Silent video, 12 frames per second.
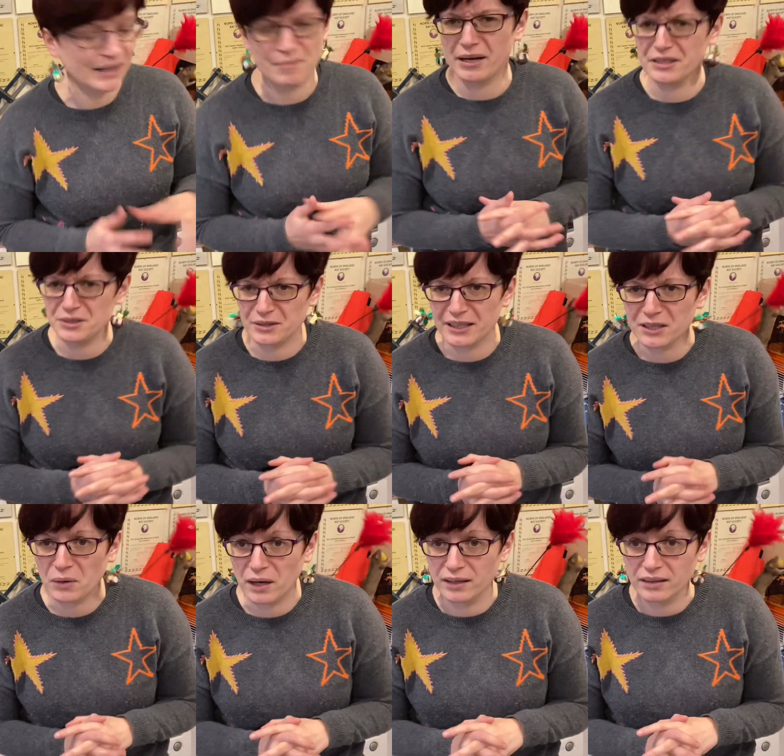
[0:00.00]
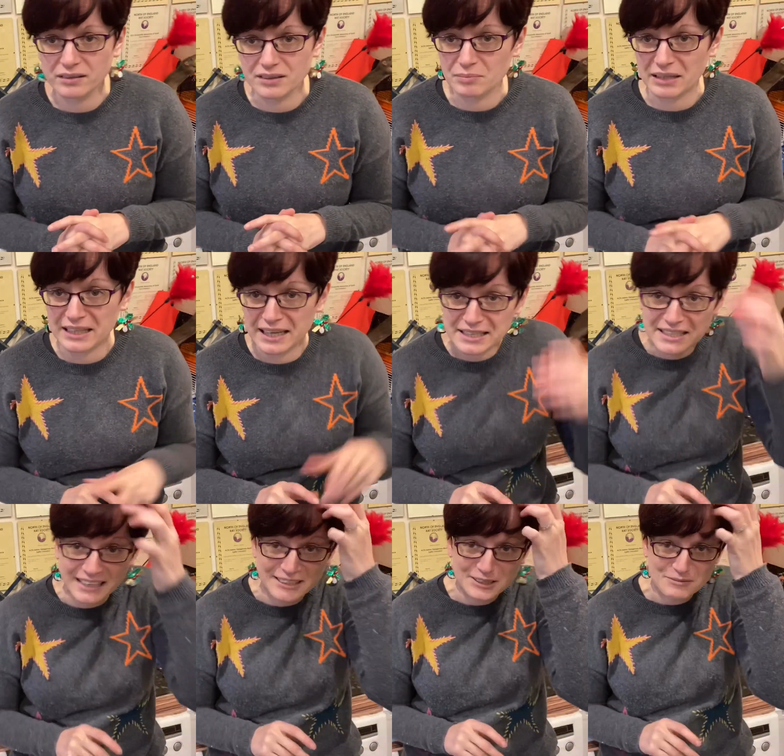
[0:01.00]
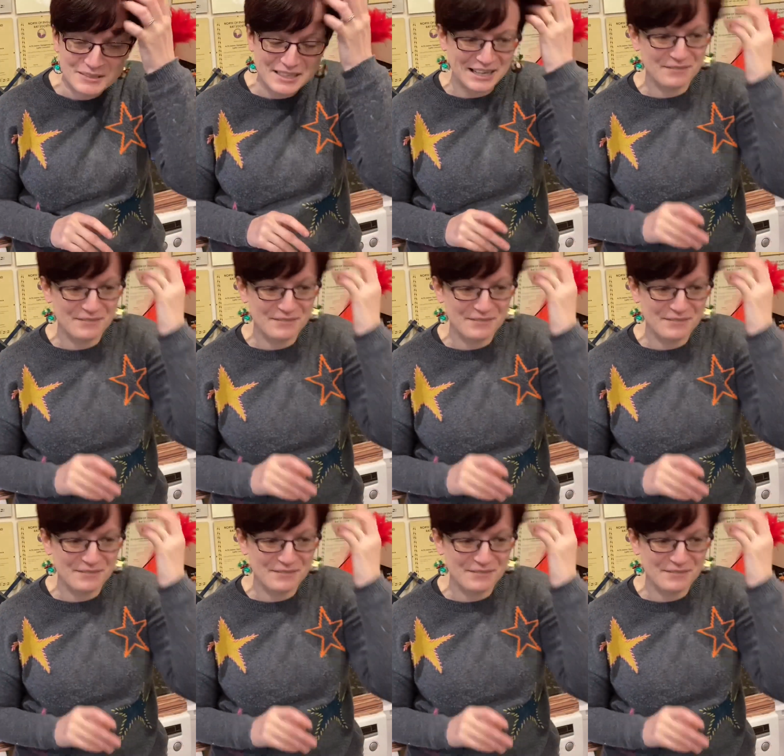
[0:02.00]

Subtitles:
I do that quite a lot in my cage setups,